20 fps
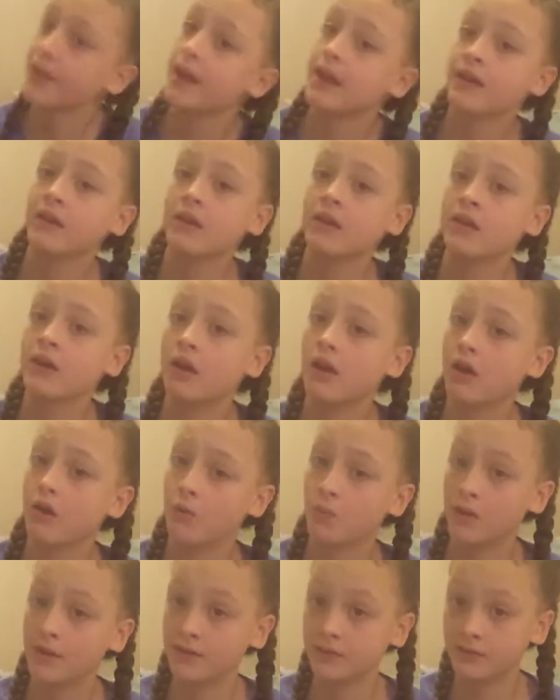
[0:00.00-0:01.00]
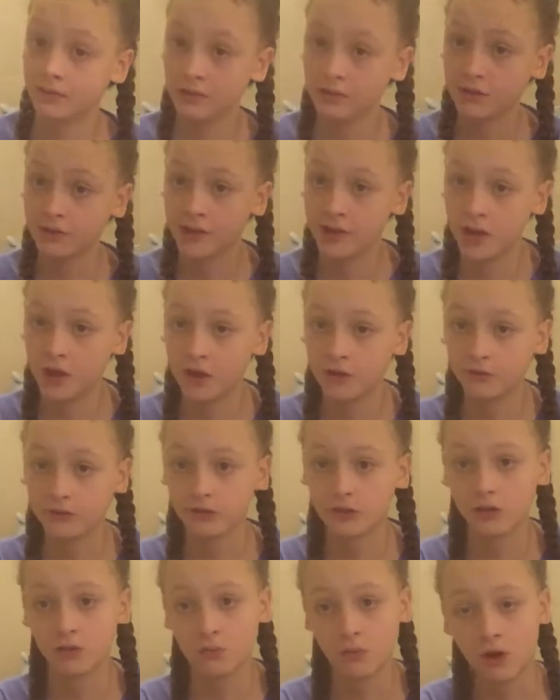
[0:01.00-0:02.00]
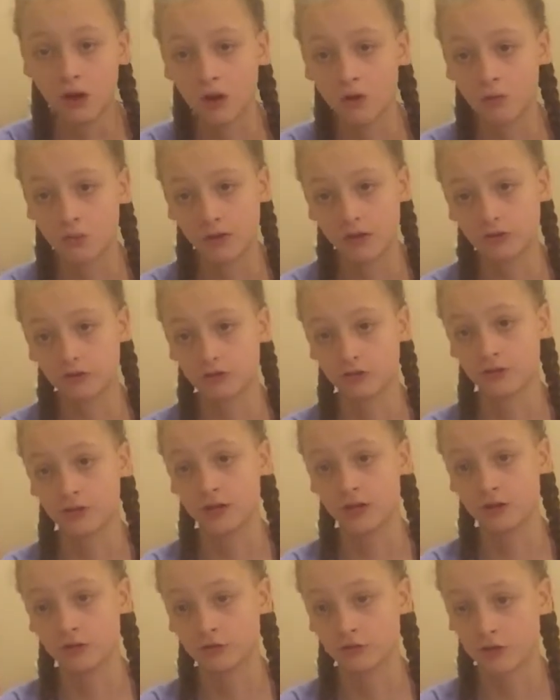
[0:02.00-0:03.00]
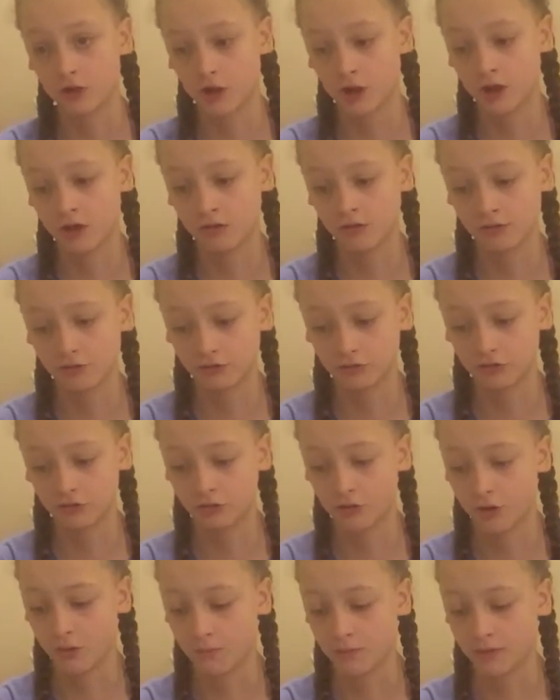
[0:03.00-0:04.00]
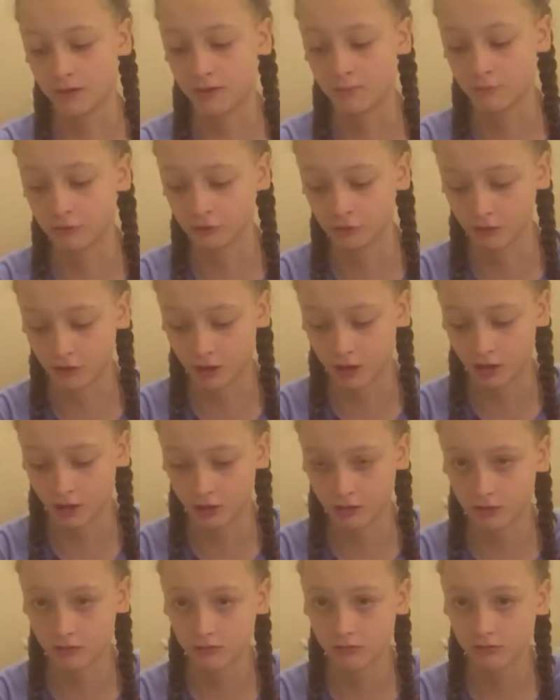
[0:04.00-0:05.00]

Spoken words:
they ask you one question, they just can't stop. And then I'm just like,